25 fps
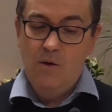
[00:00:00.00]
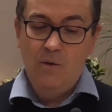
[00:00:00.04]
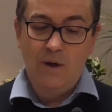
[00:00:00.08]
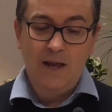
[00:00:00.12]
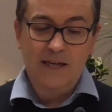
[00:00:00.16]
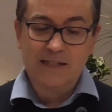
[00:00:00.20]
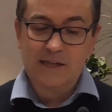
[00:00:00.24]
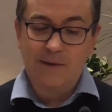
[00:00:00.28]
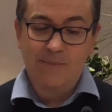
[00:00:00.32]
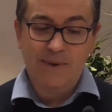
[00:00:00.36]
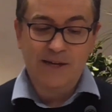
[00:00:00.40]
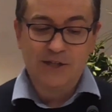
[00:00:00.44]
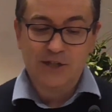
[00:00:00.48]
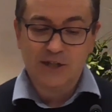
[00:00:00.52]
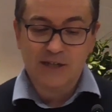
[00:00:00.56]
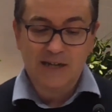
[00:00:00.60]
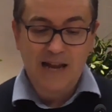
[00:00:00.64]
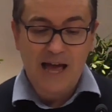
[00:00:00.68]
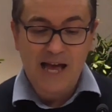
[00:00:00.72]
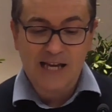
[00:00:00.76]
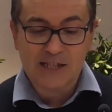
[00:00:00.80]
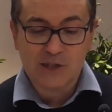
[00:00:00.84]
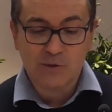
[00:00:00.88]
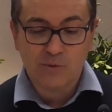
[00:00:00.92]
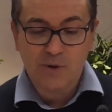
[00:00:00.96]
Well, as I mentioned
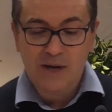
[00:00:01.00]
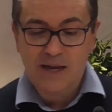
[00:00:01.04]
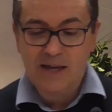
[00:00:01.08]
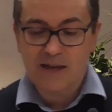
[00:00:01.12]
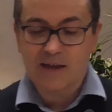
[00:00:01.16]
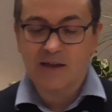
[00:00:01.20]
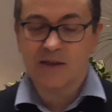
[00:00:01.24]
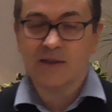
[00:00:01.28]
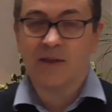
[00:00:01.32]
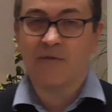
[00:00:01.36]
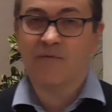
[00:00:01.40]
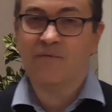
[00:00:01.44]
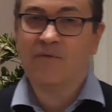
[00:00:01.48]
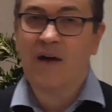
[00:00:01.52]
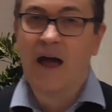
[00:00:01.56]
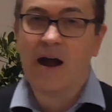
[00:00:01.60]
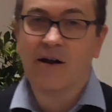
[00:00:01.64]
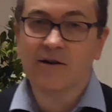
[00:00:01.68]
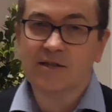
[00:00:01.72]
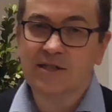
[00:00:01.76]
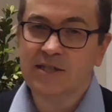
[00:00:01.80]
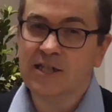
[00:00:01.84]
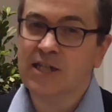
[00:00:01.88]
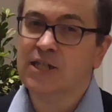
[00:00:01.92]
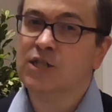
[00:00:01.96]
last week, the
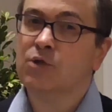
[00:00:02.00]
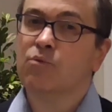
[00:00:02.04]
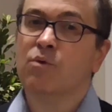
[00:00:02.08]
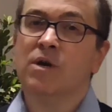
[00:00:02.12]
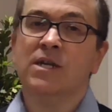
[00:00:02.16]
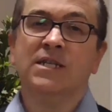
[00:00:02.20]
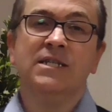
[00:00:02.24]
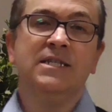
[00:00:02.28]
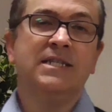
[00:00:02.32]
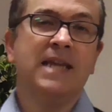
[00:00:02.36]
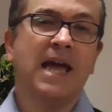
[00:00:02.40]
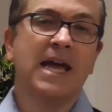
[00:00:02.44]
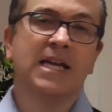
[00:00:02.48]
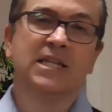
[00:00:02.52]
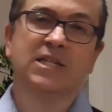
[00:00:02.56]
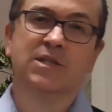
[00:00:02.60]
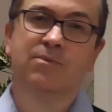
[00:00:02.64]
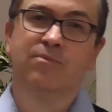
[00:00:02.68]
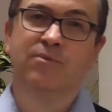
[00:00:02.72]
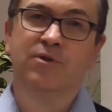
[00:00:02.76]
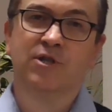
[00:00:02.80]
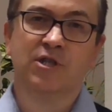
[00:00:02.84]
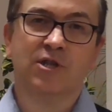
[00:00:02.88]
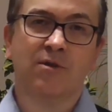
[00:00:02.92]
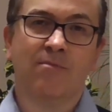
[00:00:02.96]
Pharisees were
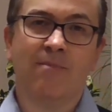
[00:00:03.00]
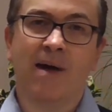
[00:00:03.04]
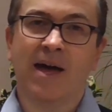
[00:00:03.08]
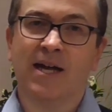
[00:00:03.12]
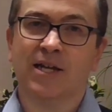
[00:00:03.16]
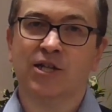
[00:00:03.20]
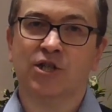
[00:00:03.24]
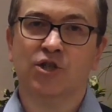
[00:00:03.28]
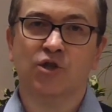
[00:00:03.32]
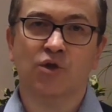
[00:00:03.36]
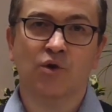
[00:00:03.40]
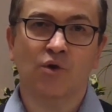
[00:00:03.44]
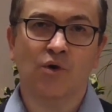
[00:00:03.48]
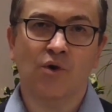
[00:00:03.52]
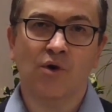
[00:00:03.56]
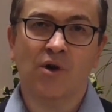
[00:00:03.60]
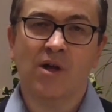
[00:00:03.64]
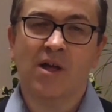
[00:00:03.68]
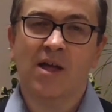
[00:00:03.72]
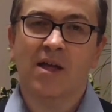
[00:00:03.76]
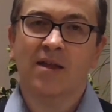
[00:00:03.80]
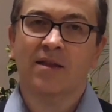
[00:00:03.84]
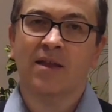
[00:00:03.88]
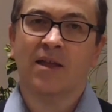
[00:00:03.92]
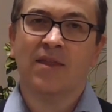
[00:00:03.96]
desperate to make sure
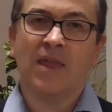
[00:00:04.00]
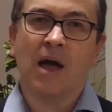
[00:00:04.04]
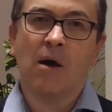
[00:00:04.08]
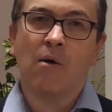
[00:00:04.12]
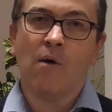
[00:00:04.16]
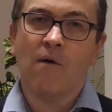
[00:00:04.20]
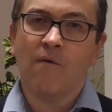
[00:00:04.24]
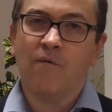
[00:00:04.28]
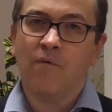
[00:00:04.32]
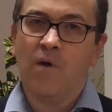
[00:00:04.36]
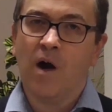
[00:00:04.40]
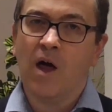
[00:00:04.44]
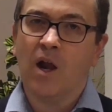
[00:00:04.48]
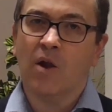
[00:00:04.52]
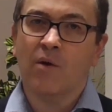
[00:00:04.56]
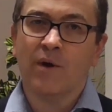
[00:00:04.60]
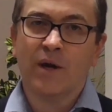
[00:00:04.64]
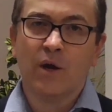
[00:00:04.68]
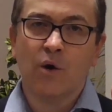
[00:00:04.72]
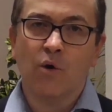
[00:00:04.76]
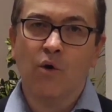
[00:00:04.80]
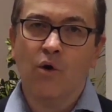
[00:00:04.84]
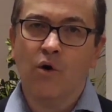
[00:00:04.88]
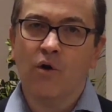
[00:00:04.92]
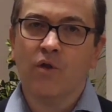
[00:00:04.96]
that they were
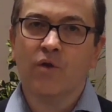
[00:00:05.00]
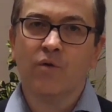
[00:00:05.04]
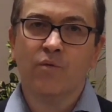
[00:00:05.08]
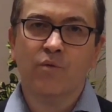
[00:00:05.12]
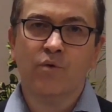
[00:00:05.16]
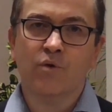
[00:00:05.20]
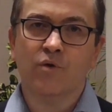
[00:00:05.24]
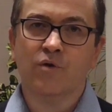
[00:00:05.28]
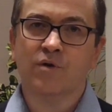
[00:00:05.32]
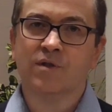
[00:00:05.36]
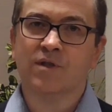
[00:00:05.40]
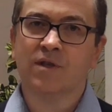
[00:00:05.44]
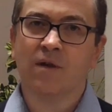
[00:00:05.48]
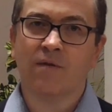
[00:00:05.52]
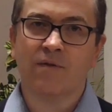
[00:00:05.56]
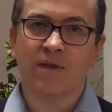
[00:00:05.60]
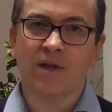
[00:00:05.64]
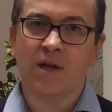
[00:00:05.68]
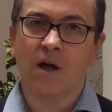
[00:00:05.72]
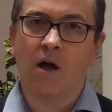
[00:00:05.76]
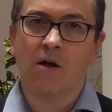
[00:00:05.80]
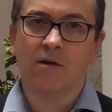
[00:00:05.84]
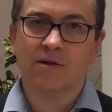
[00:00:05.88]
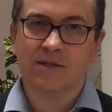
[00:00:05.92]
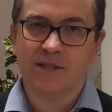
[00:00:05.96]
following all the rules of
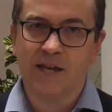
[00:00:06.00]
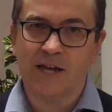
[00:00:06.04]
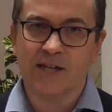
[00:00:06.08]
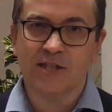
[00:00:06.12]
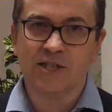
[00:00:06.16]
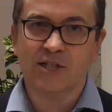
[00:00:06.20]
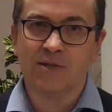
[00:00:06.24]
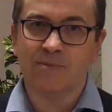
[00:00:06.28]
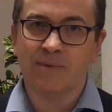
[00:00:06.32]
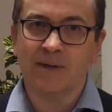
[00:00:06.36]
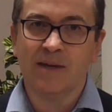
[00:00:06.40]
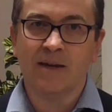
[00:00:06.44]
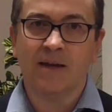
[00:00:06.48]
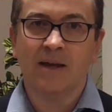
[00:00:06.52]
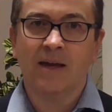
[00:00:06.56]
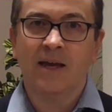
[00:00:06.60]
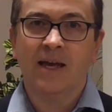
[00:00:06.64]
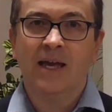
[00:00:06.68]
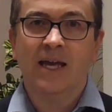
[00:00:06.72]
the Old Testament.